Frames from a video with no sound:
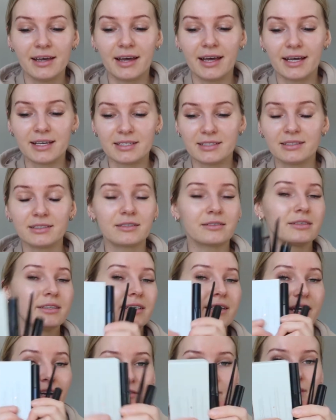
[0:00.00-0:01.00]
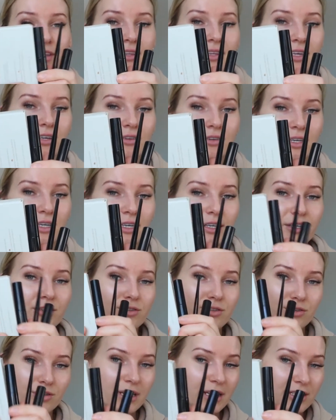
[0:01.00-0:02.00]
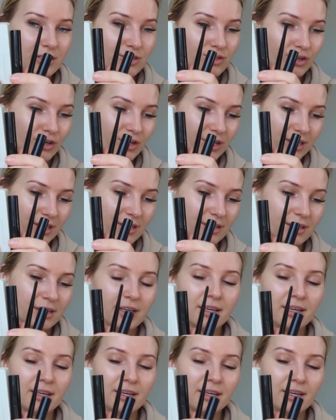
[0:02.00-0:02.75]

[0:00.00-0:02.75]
has literally everything that you need to get started.